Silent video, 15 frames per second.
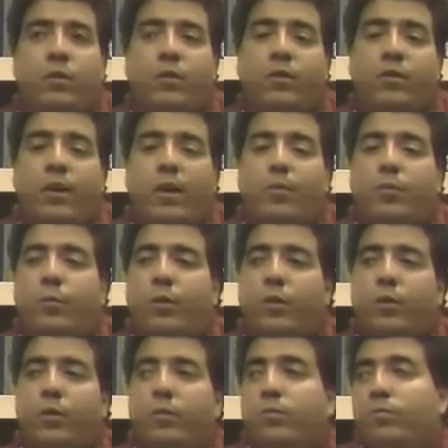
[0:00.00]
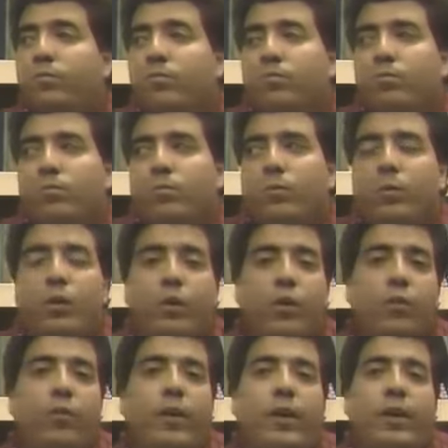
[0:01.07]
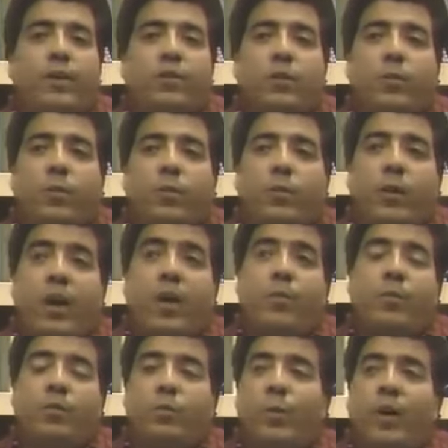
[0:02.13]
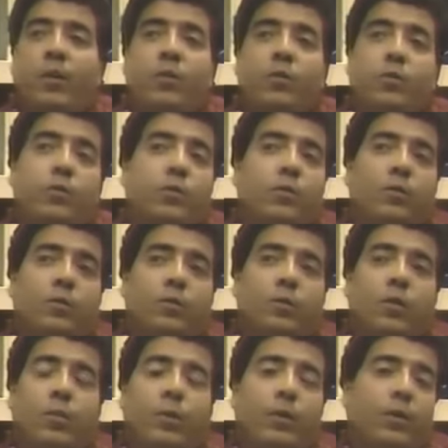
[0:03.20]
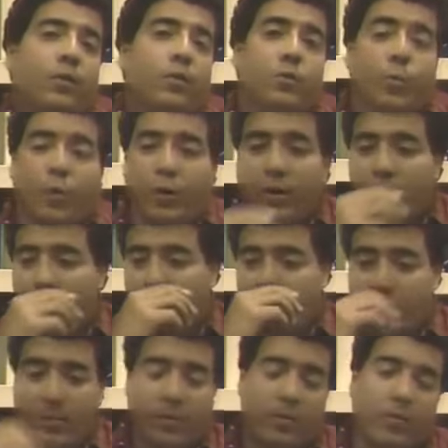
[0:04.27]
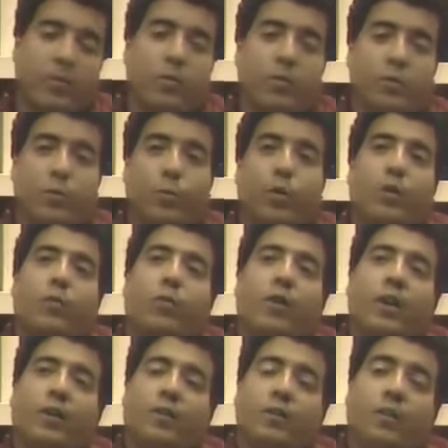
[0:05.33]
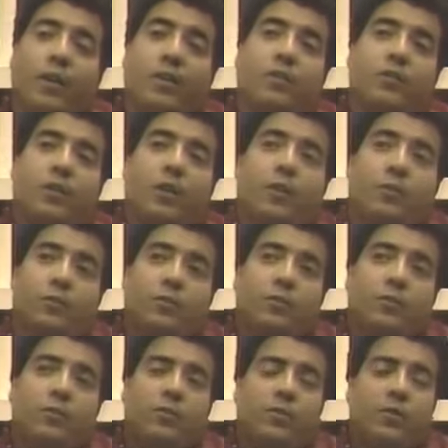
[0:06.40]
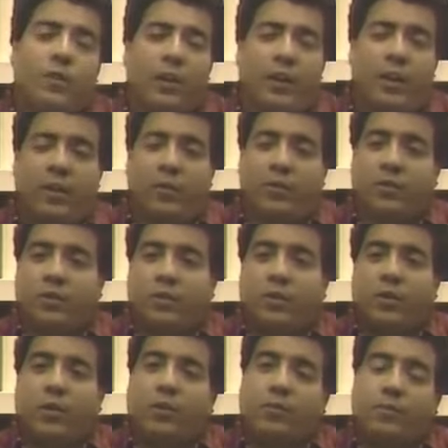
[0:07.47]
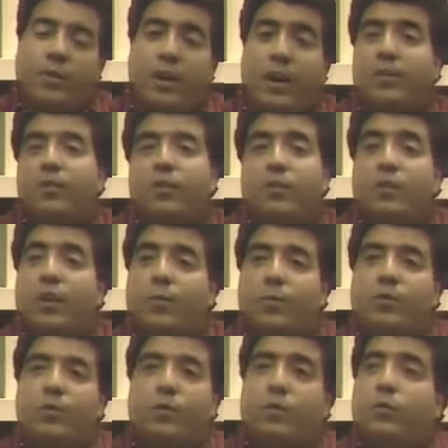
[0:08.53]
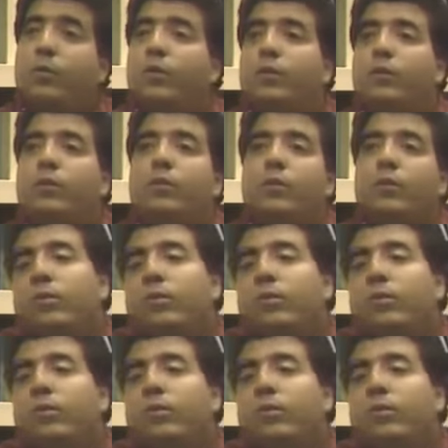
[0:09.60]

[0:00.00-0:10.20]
There are times where you don't find out something will happen, spot news. I mean, like this morning. uh, this morning we were out in Allenstown, and there was this uh, hostage sniper situation.